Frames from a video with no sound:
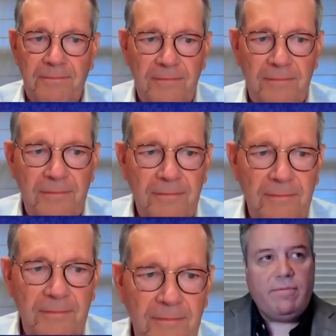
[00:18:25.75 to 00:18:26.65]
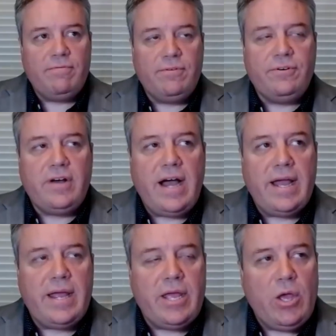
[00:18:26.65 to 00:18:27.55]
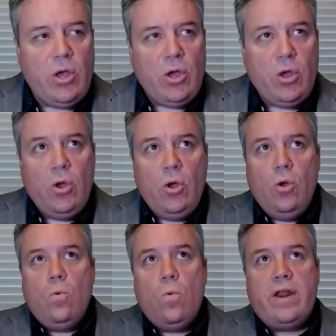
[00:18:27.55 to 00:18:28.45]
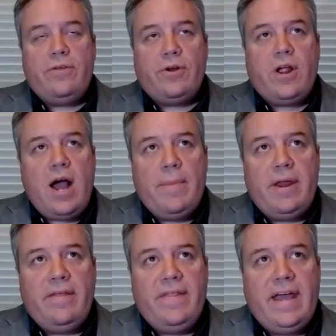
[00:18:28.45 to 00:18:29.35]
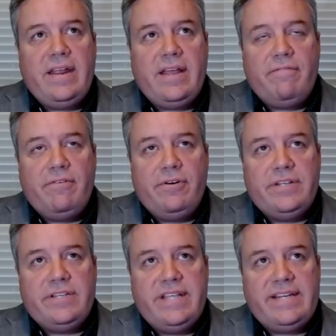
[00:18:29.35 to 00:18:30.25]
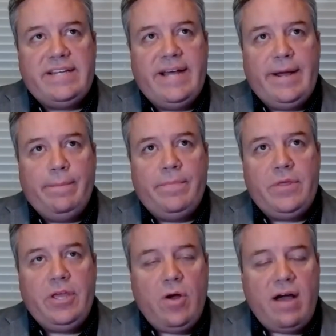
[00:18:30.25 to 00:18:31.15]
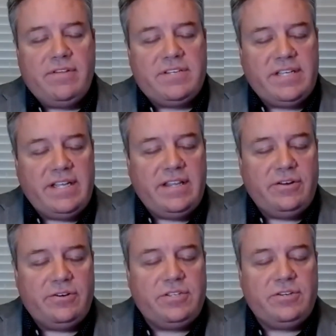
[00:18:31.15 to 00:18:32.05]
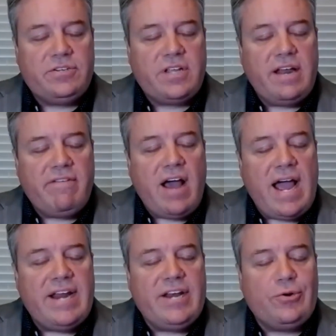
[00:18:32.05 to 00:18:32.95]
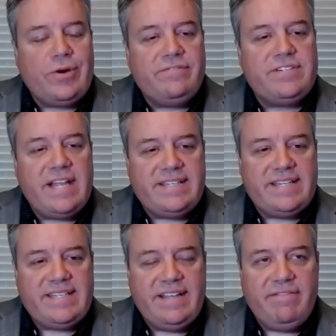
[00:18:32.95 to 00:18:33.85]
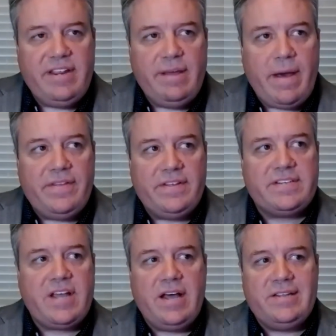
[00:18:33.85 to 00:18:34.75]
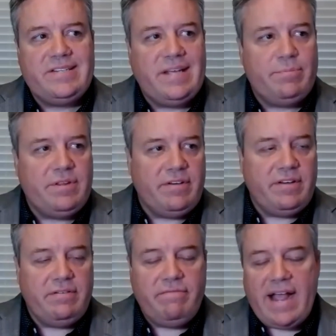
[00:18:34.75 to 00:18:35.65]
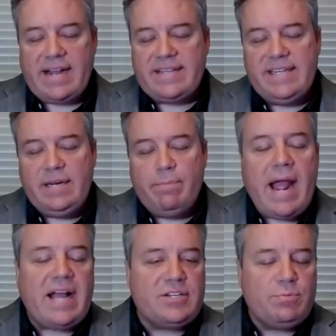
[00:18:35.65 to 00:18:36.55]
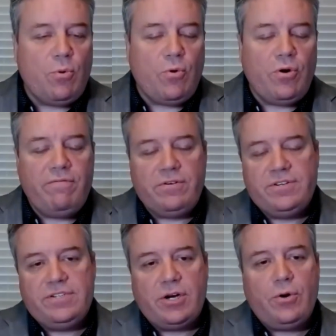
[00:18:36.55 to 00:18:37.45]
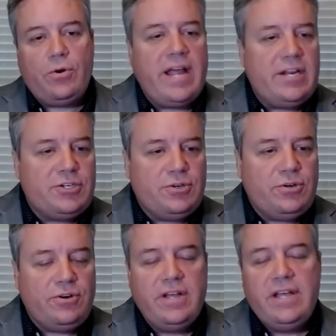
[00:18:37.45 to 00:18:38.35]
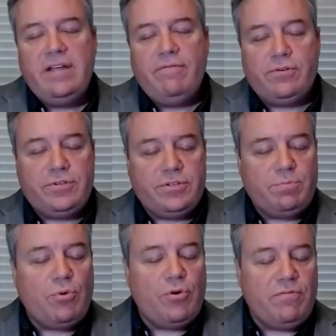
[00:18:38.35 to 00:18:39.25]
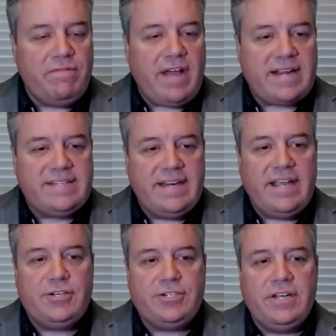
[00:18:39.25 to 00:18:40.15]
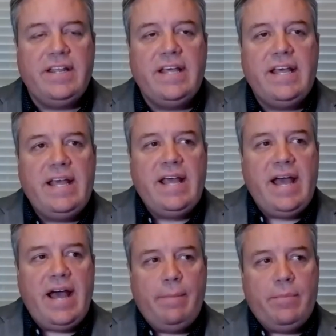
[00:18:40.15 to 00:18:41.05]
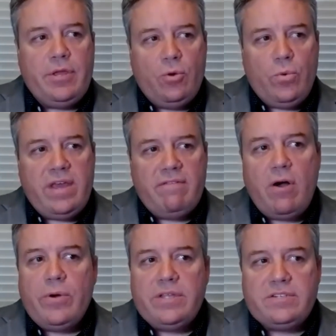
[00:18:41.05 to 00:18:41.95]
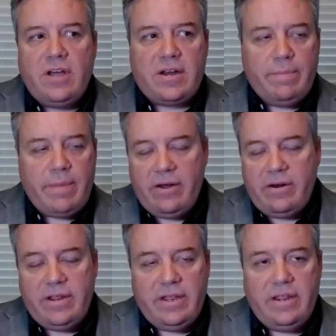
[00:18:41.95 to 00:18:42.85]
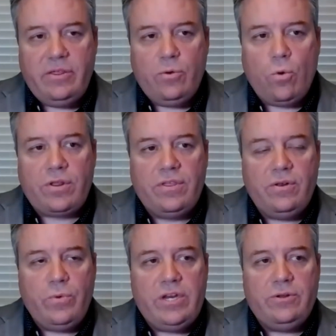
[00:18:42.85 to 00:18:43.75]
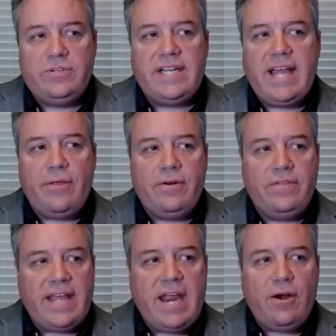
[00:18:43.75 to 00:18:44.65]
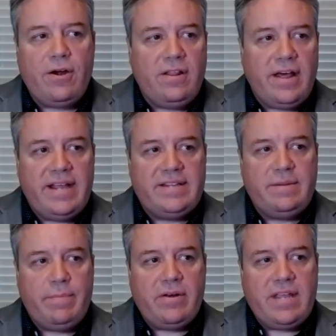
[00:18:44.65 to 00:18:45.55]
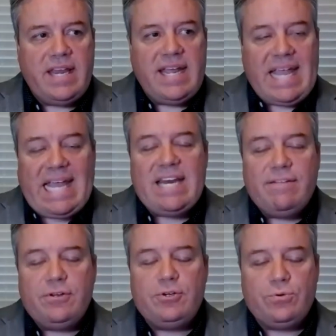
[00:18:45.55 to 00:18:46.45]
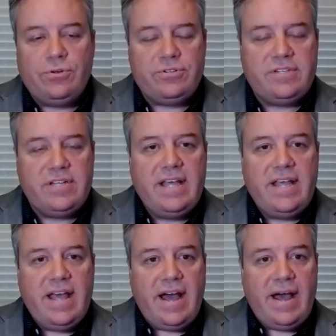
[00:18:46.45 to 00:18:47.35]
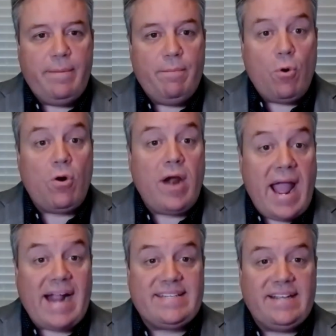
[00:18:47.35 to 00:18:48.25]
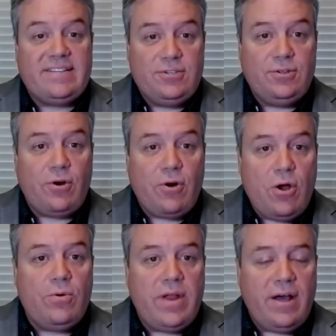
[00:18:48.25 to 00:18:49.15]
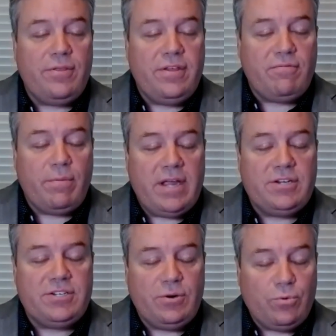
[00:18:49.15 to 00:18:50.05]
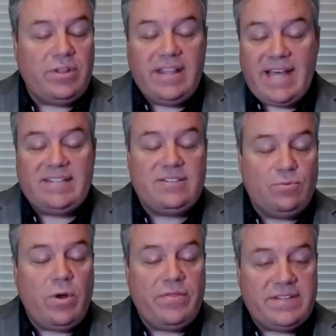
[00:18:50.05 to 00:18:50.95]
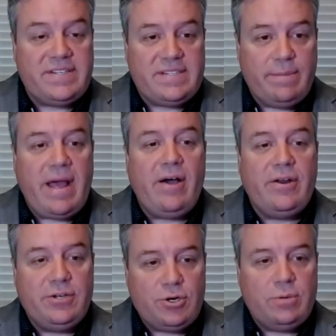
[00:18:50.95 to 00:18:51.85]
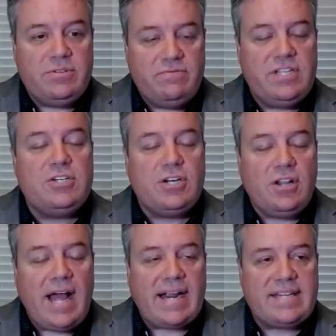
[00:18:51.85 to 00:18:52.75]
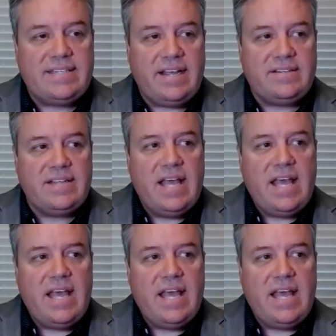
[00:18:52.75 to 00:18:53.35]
That's really helpful. One other comment on that, Governor, is that you know, obviously there's kind of a high degree of sensitivity about this concept of a vaccine passport versus a credential versus proof of vaccination. You know, we have always talked about in the work that we do together in the Caring Alliance about getting individuals more access to their own health information. Really, that's what this is about in terms of digital access.